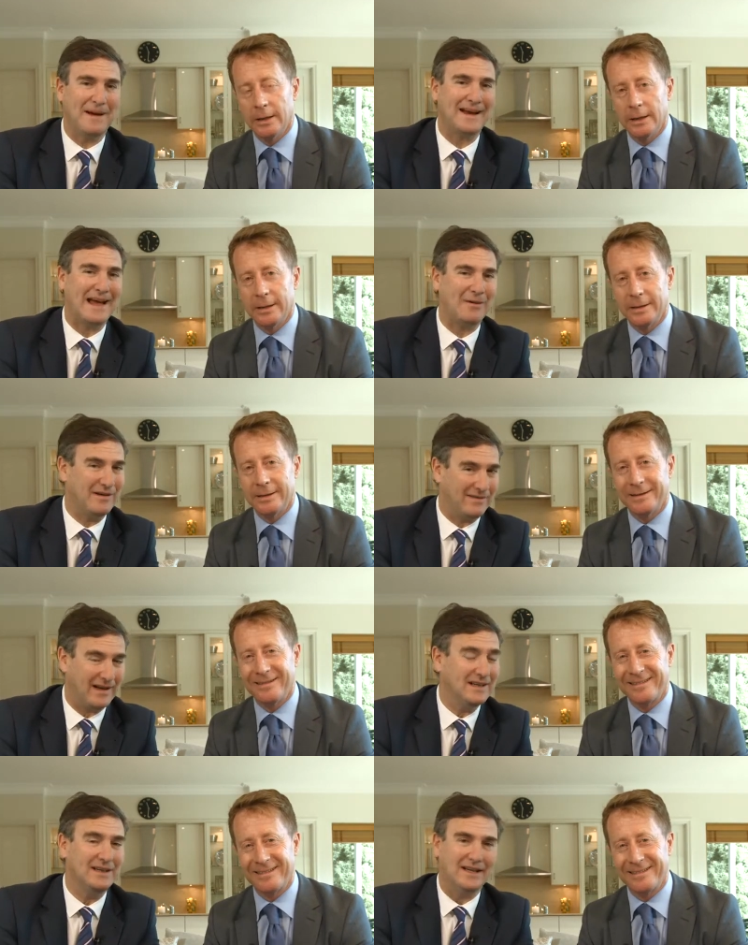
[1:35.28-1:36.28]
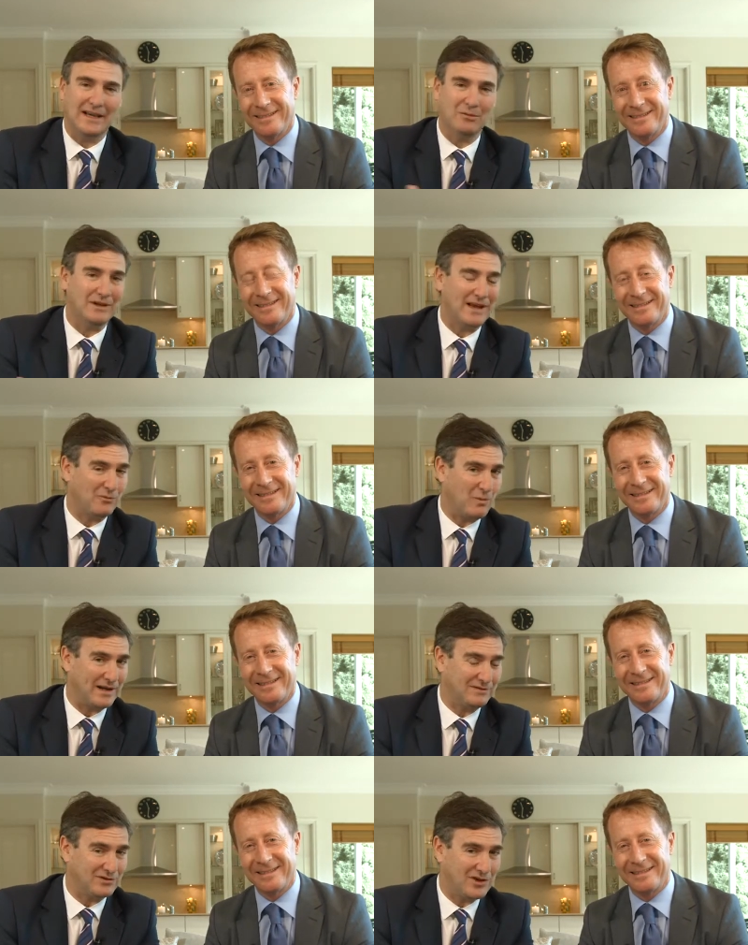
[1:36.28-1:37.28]
Speaker 1: but however, he will have a
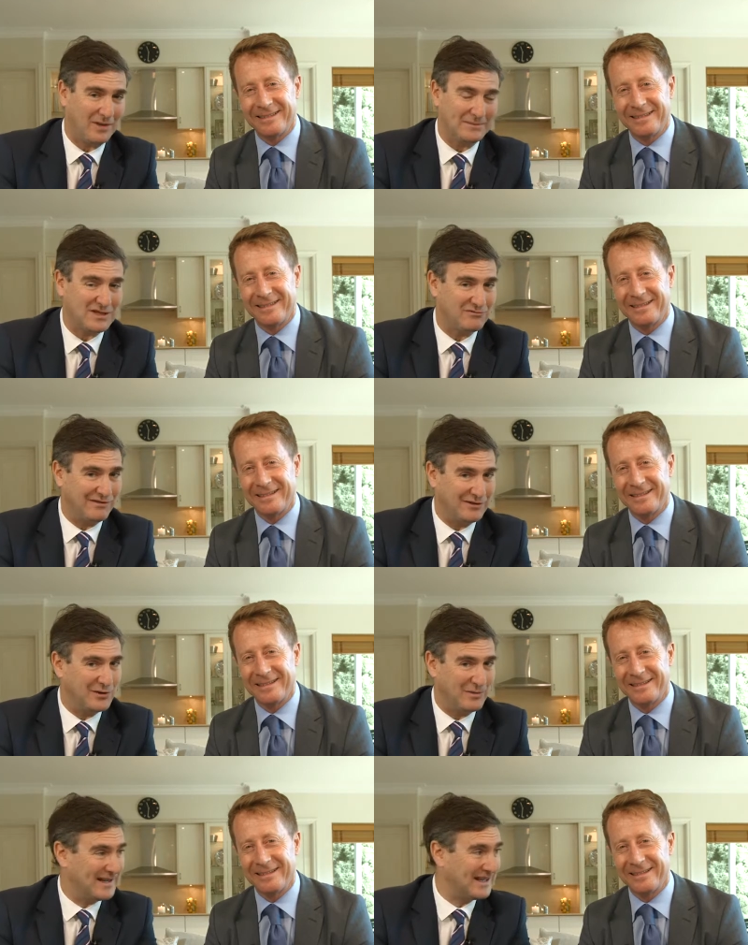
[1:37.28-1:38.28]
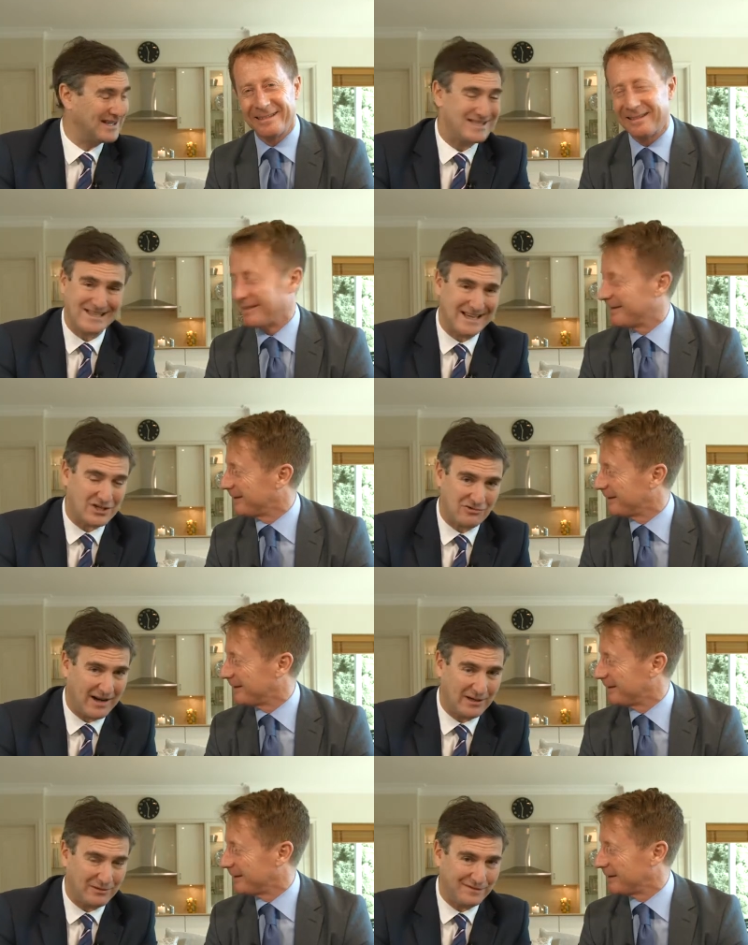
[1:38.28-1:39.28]
wonderful time. Let's review the weekend. Let's just get
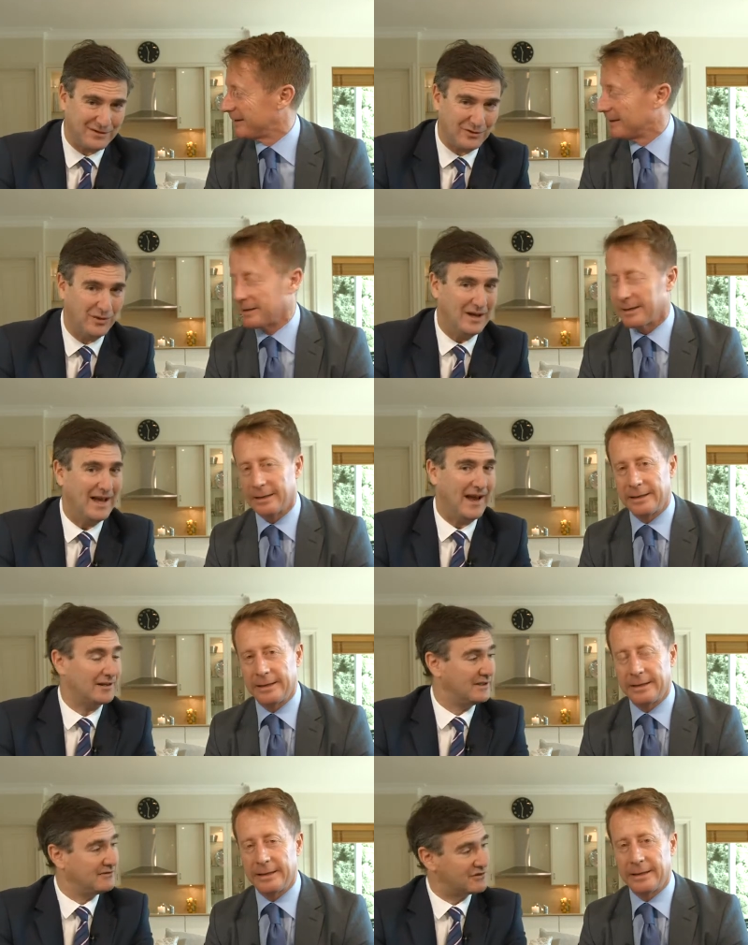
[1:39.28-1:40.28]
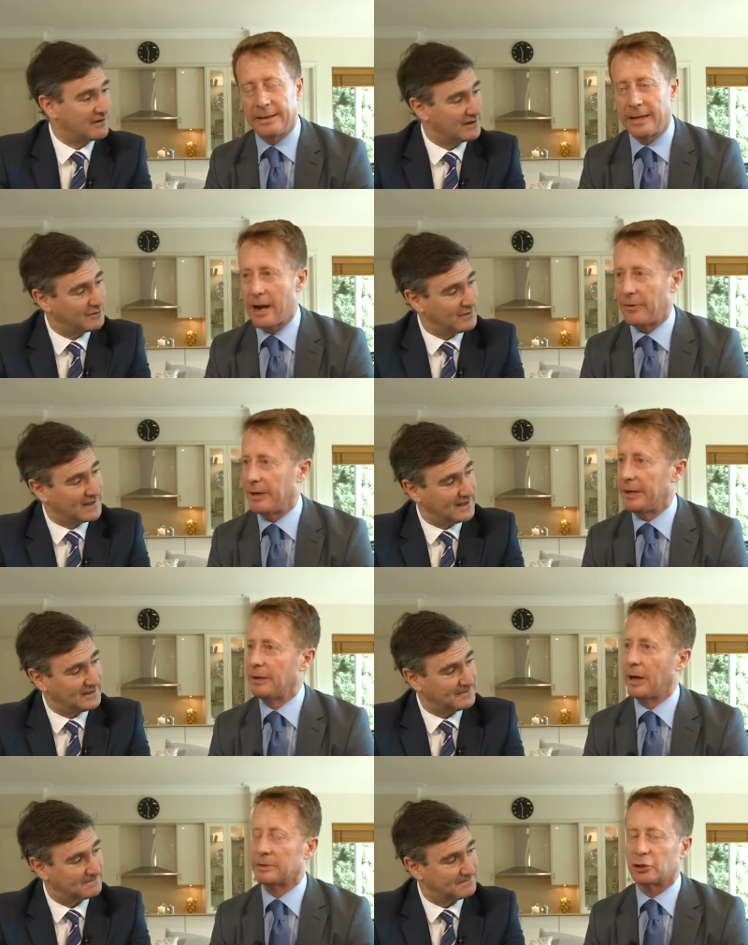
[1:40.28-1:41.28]
straight into it. Phil, our clearance rate.
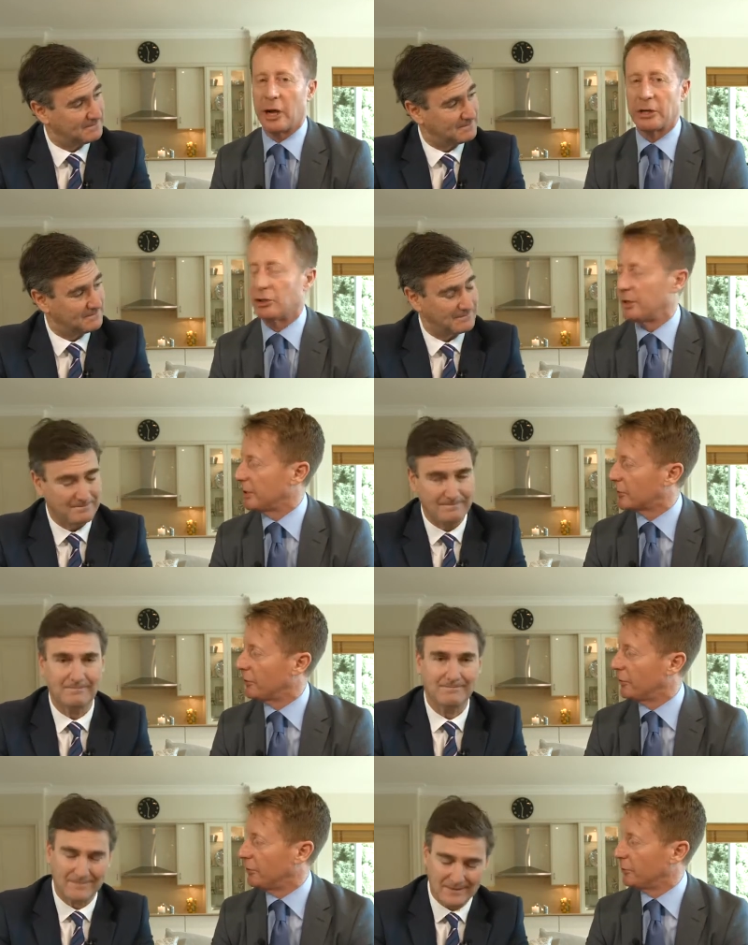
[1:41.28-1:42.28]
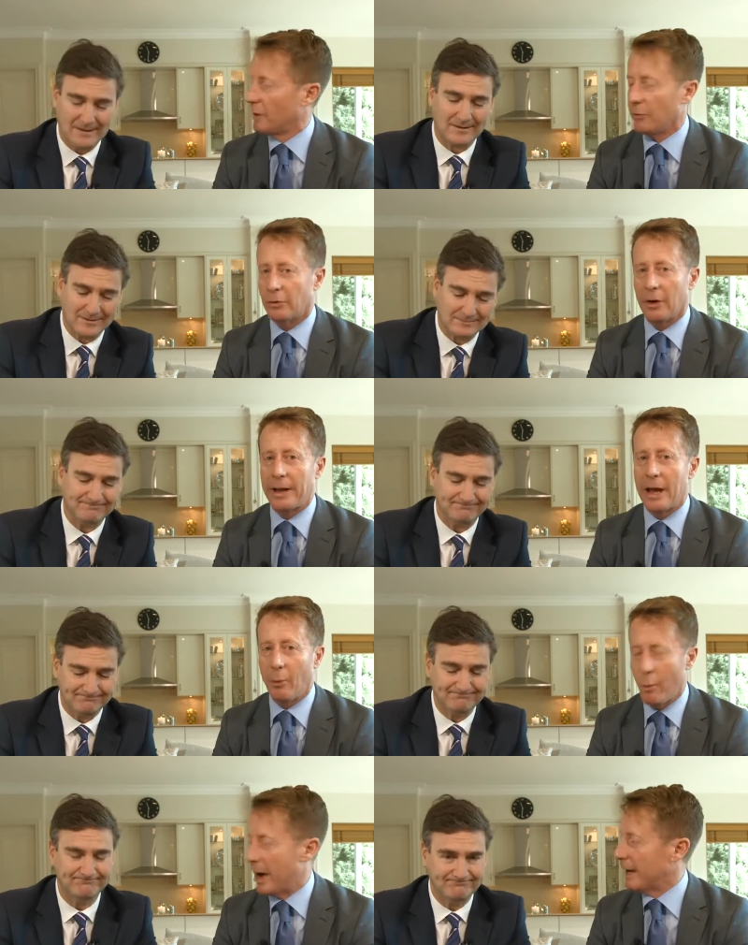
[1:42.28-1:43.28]
Gary,
Speaker 2: a tragedy occurred. We were on
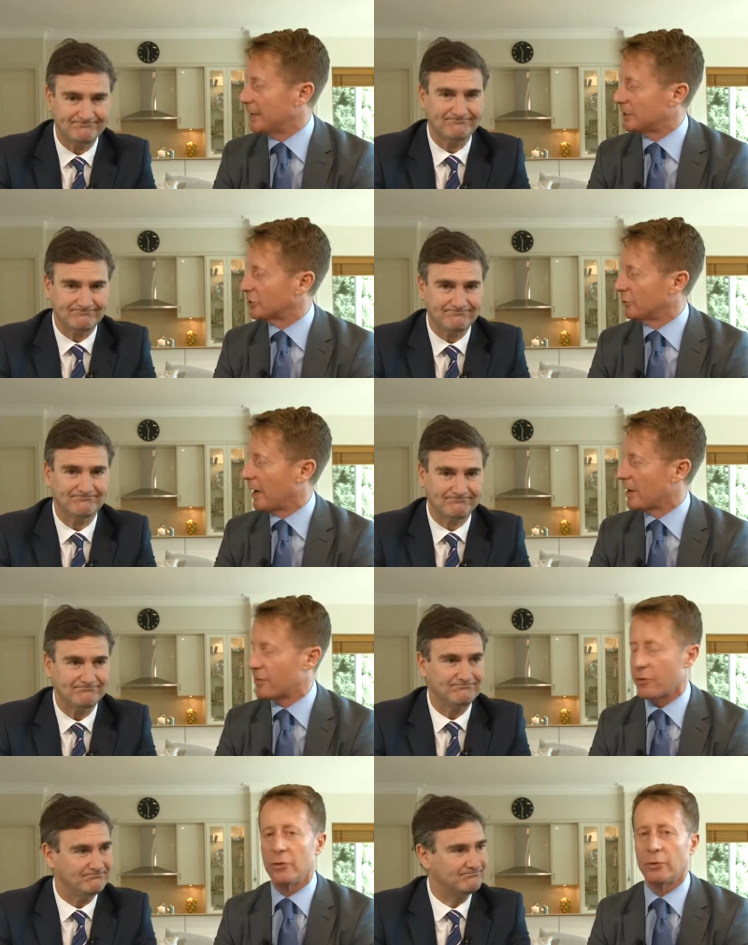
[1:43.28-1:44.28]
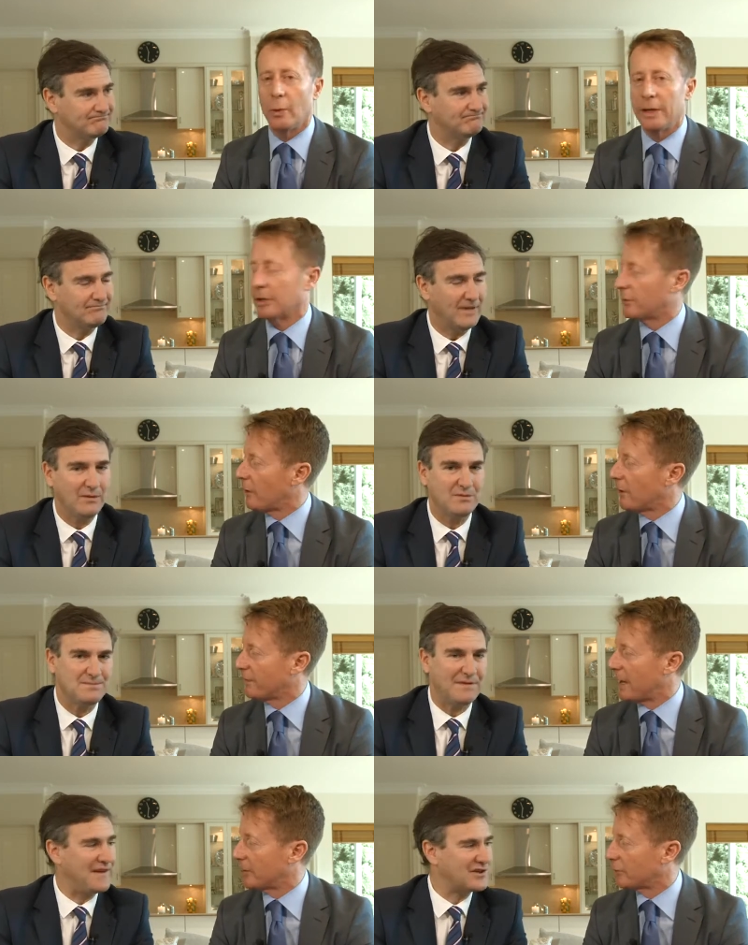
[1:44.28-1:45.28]
our way to a third week in a row
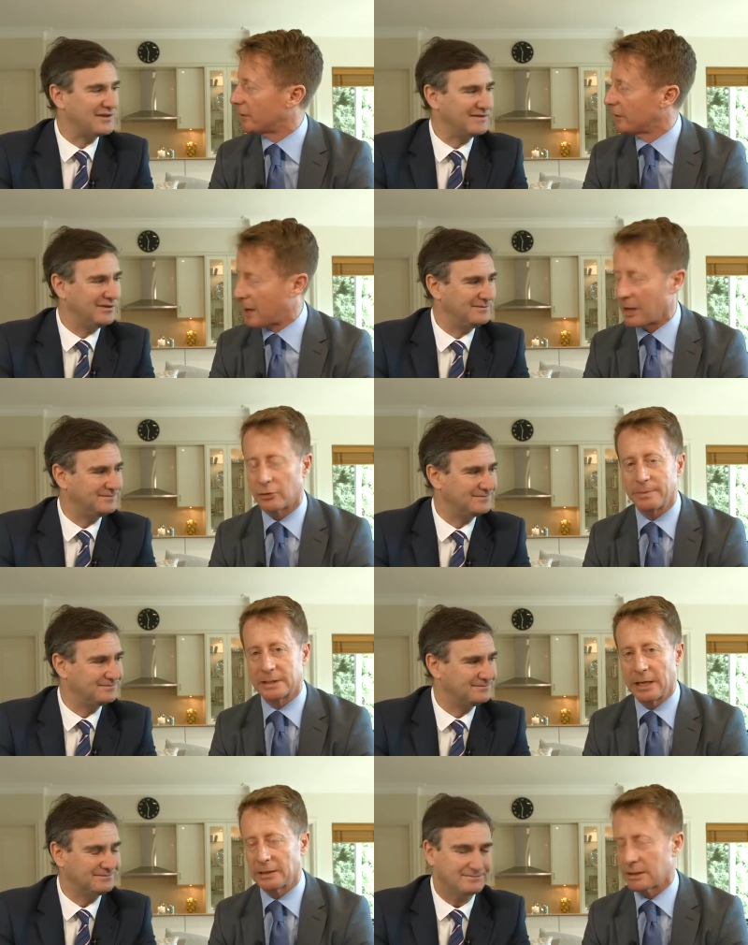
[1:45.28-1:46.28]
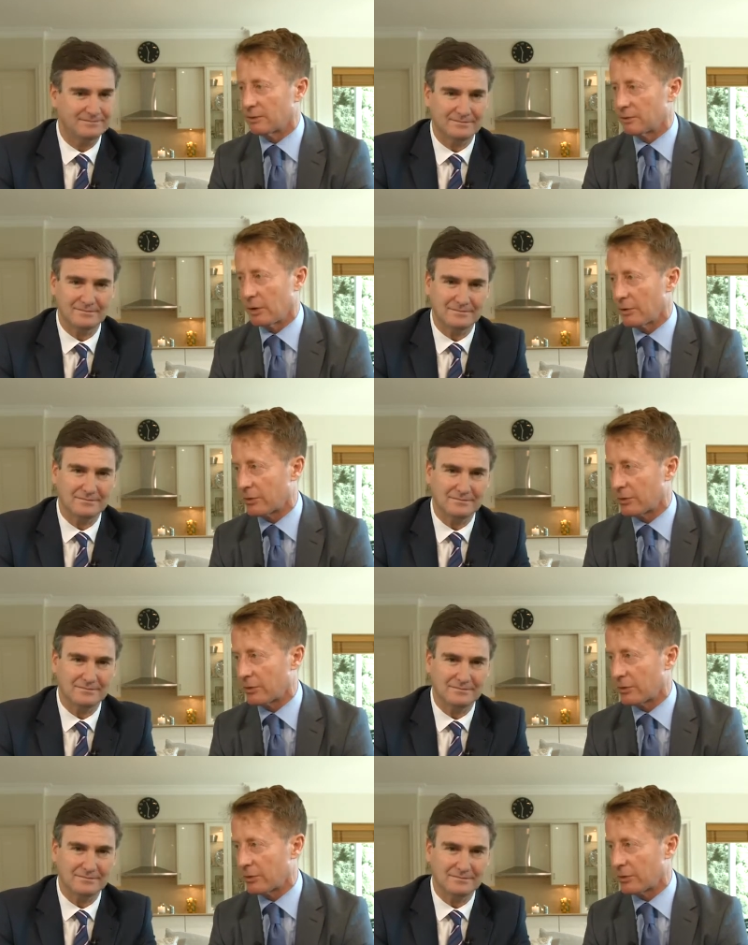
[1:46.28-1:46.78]
of 100, percent and, you know,